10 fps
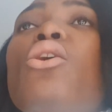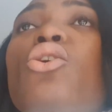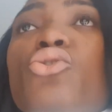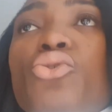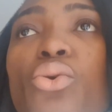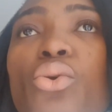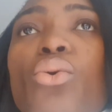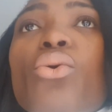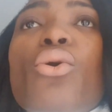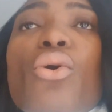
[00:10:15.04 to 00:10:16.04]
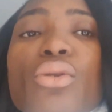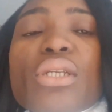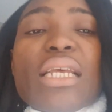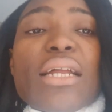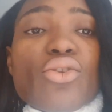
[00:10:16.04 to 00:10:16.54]
So
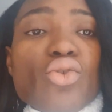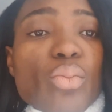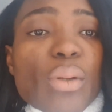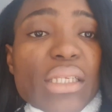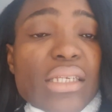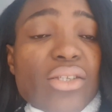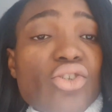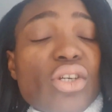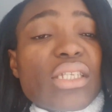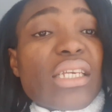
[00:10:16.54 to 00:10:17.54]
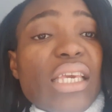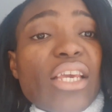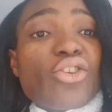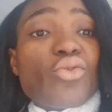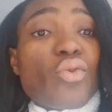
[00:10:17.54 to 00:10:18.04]
these are the two places, just in
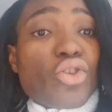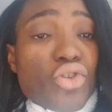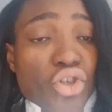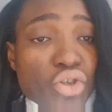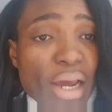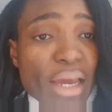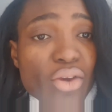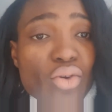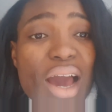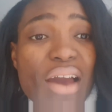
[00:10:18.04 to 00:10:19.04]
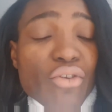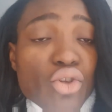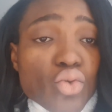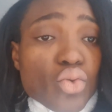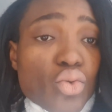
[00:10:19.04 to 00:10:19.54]
case you want to try, you have a
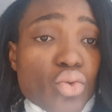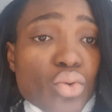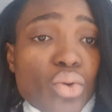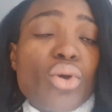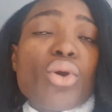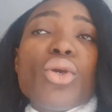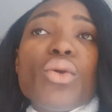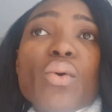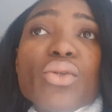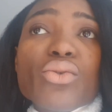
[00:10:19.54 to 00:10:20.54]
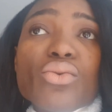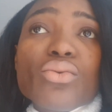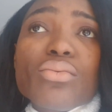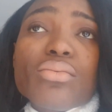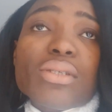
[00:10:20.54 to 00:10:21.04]
2-2, you want to
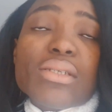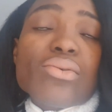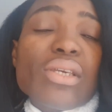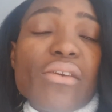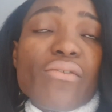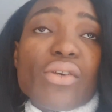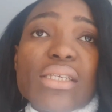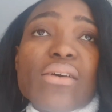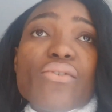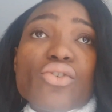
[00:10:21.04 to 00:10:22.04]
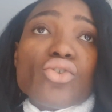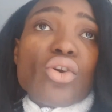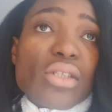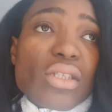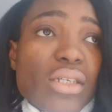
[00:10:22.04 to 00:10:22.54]
still give yourself a
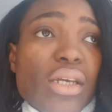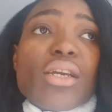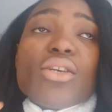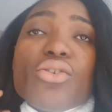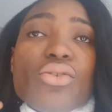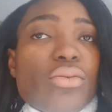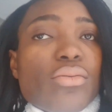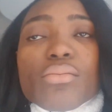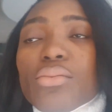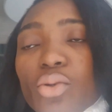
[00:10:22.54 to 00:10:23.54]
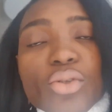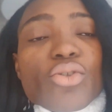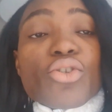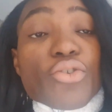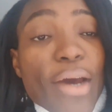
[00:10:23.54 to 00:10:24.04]
shot, you want to
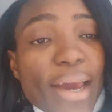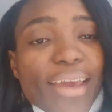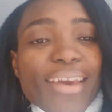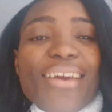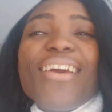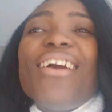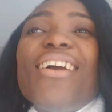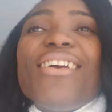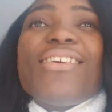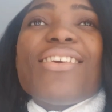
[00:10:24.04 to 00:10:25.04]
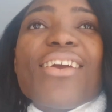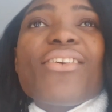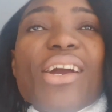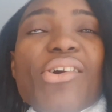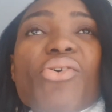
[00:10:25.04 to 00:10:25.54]
try, yeah, you
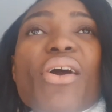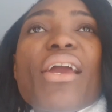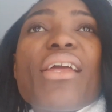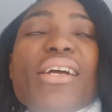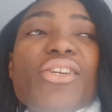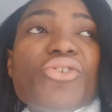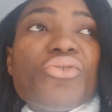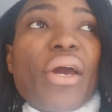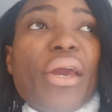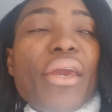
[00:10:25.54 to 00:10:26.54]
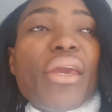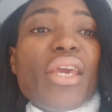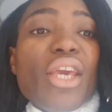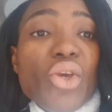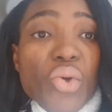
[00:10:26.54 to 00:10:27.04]
can go ahead and try
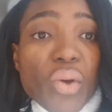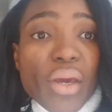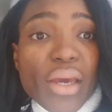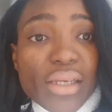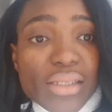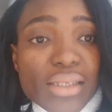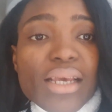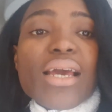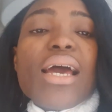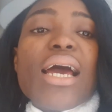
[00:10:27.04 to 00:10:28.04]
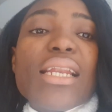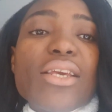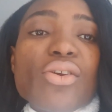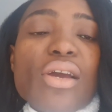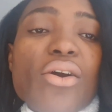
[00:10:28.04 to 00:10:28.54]
EUS, and then
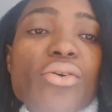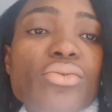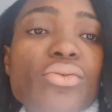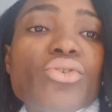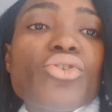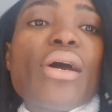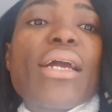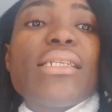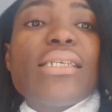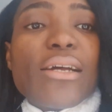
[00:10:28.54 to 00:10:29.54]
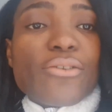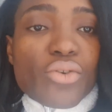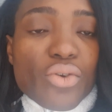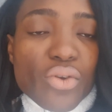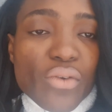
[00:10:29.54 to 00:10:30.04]
you can also try Tartu
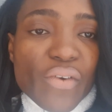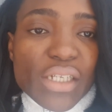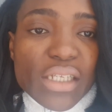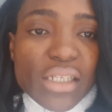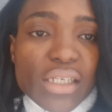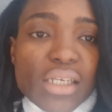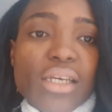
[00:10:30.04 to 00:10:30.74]
University